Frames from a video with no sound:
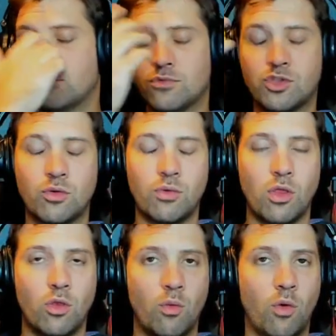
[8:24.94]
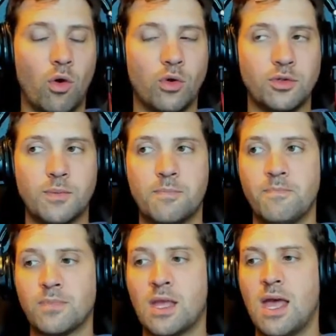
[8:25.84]
to run the world.
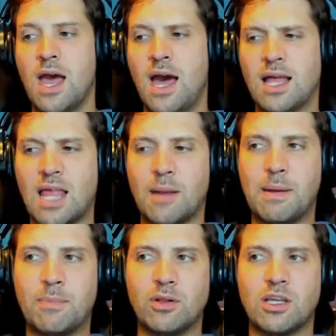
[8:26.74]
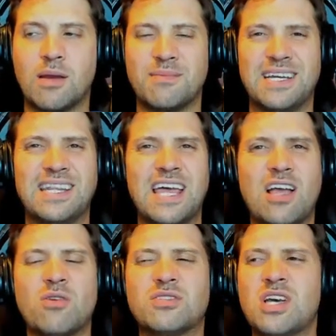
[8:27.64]
A lot of people look at me and they
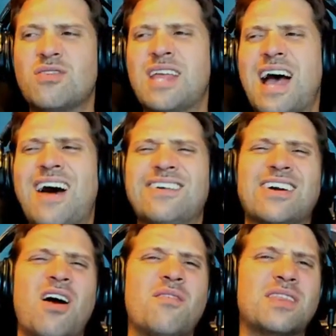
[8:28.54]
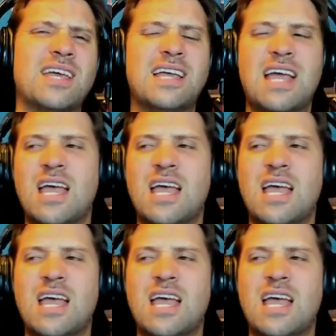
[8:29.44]
go, dude, no, you're over the...